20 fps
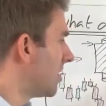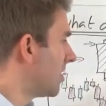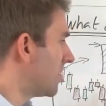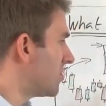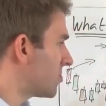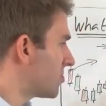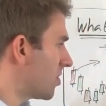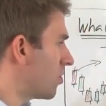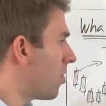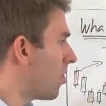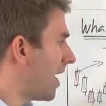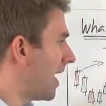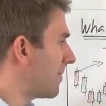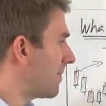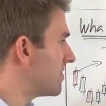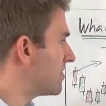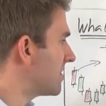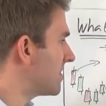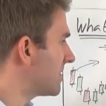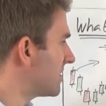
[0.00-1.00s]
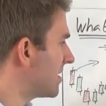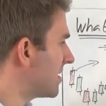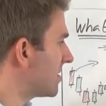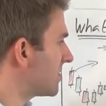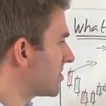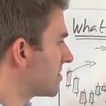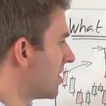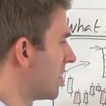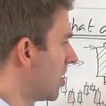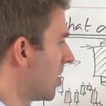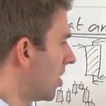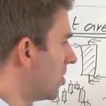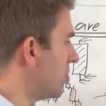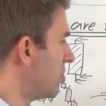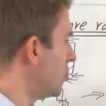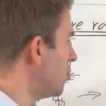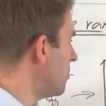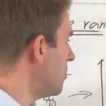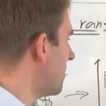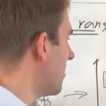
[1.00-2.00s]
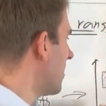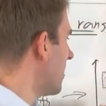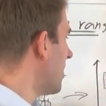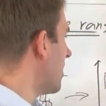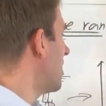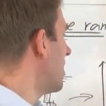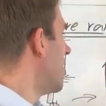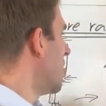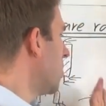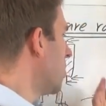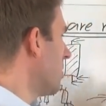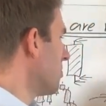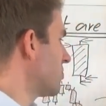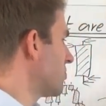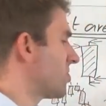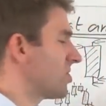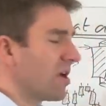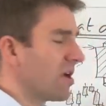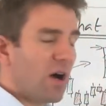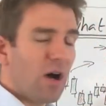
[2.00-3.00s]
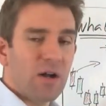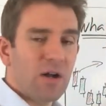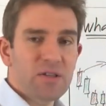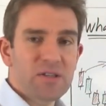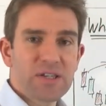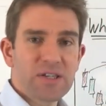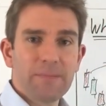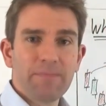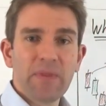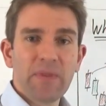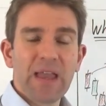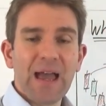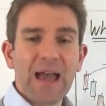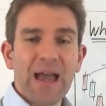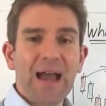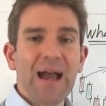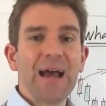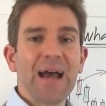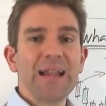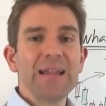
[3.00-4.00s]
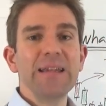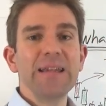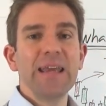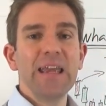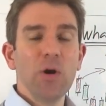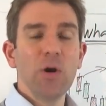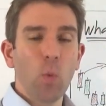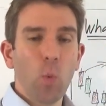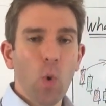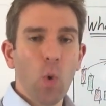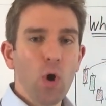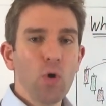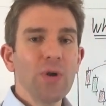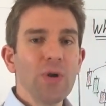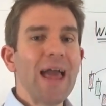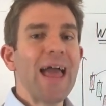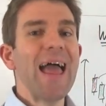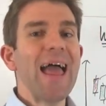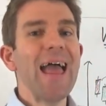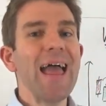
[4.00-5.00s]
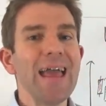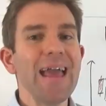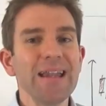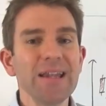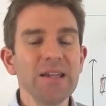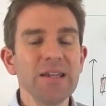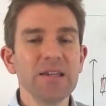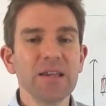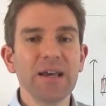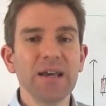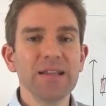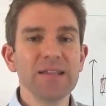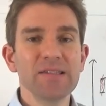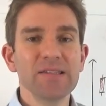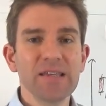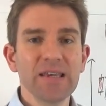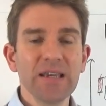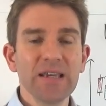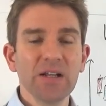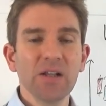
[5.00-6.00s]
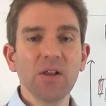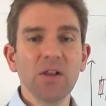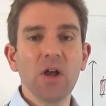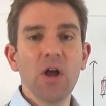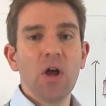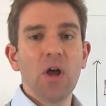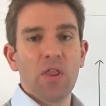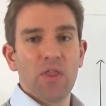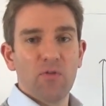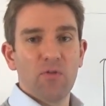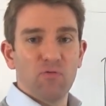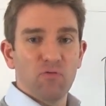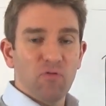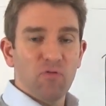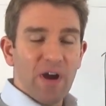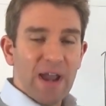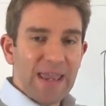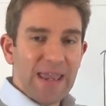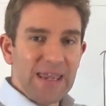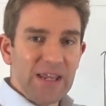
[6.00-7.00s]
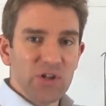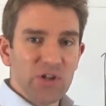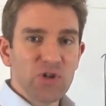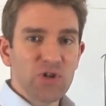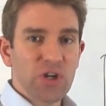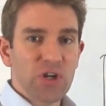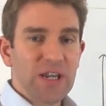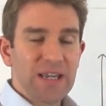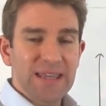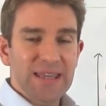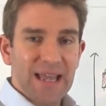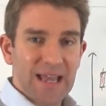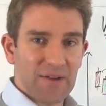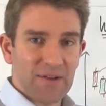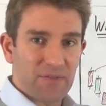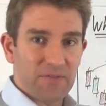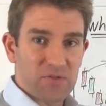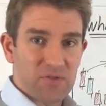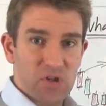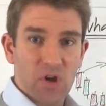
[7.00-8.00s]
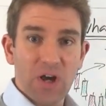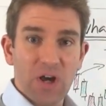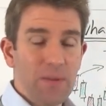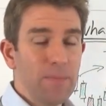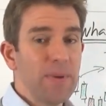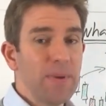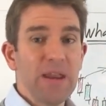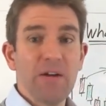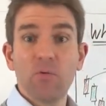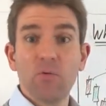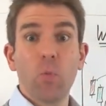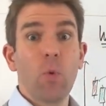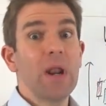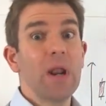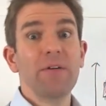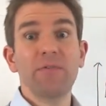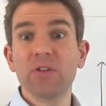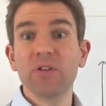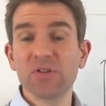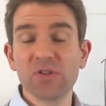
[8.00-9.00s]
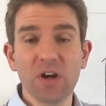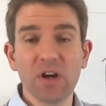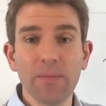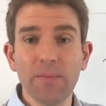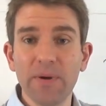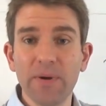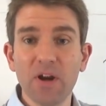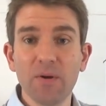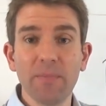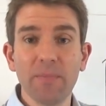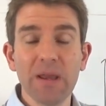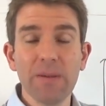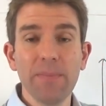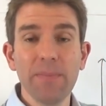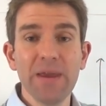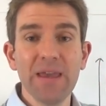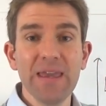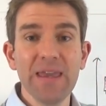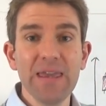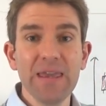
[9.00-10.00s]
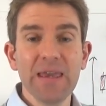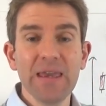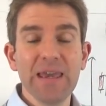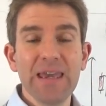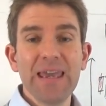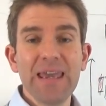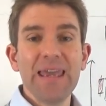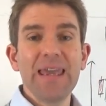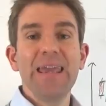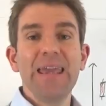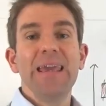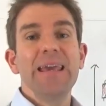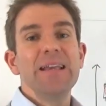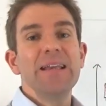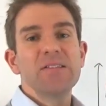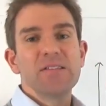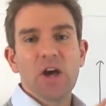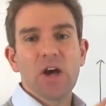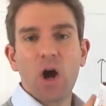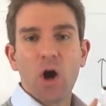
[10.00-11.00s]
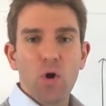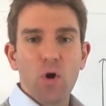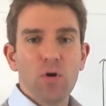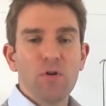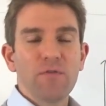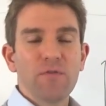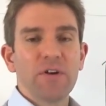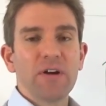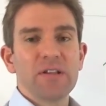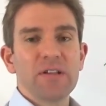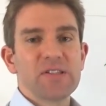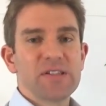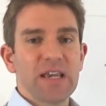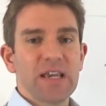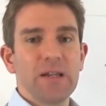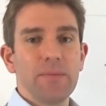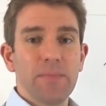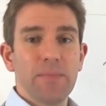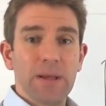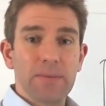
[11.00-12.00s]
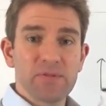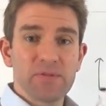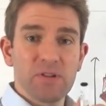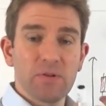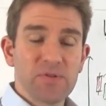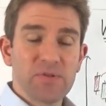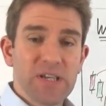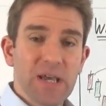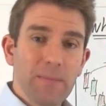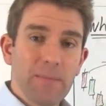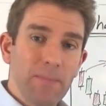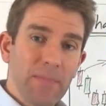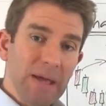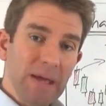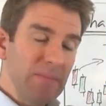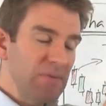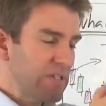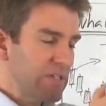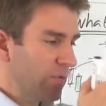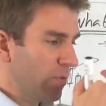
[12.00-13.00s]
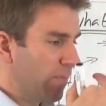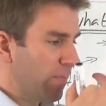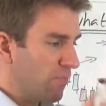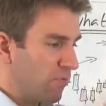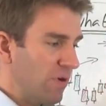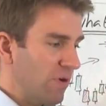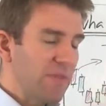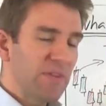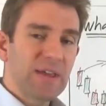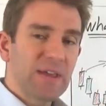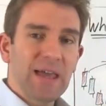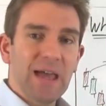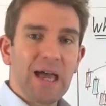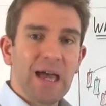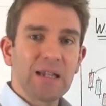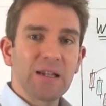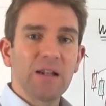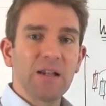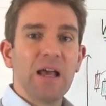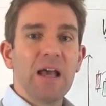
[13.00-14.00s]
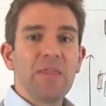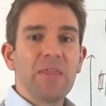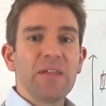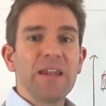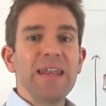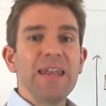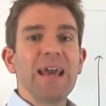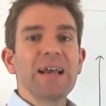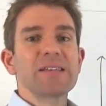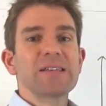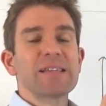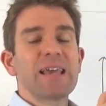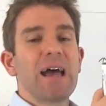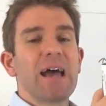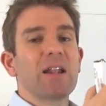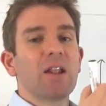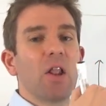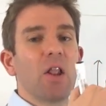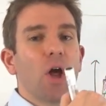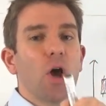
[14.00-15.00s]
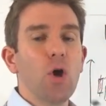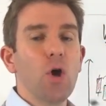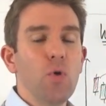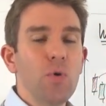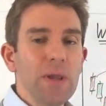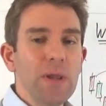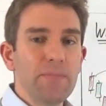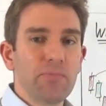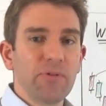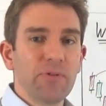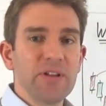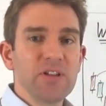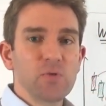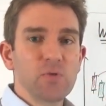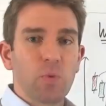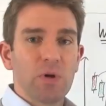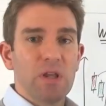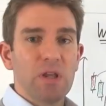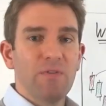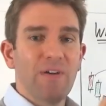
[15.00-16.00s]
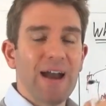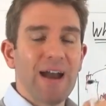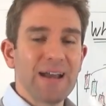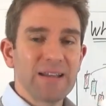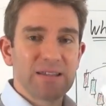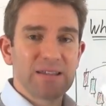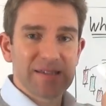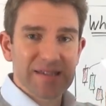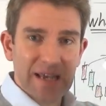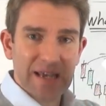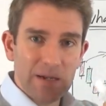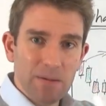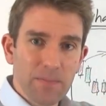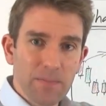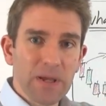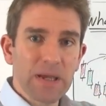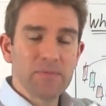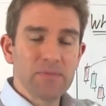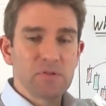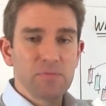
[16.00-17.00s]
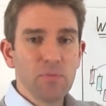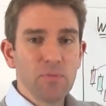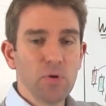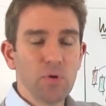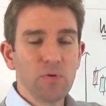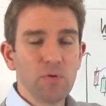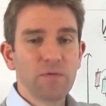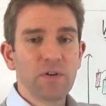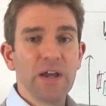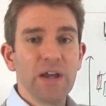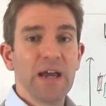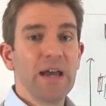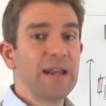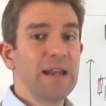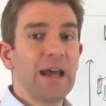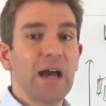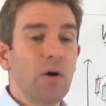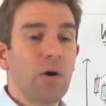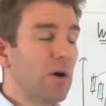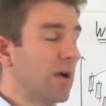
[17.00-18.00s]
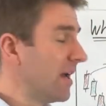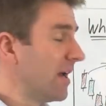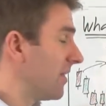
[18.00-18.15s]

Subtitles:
And so what happens is this, a new bar will start, and it won't end until the range in that time period, whatever the time period may be, is over 10 pips. So 10 pips, it will print the candle. The next candle only prints when you've had 10 pips move. Now,